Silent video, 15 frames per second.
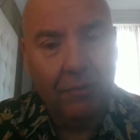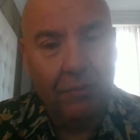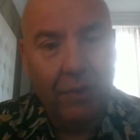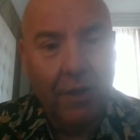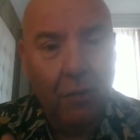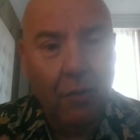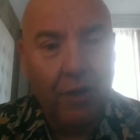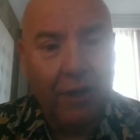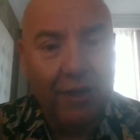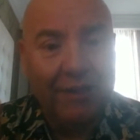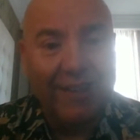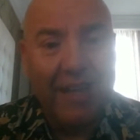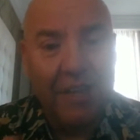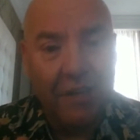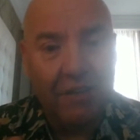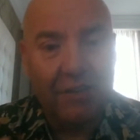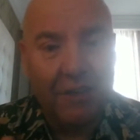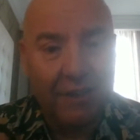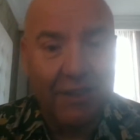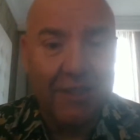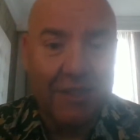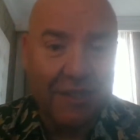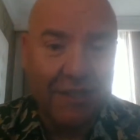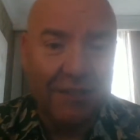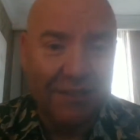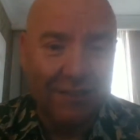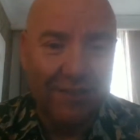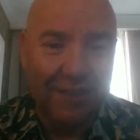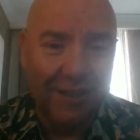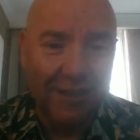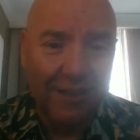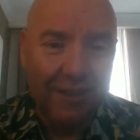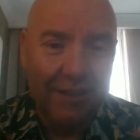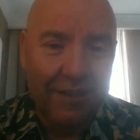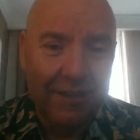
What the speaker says: really working 10 years at Disney. Okay,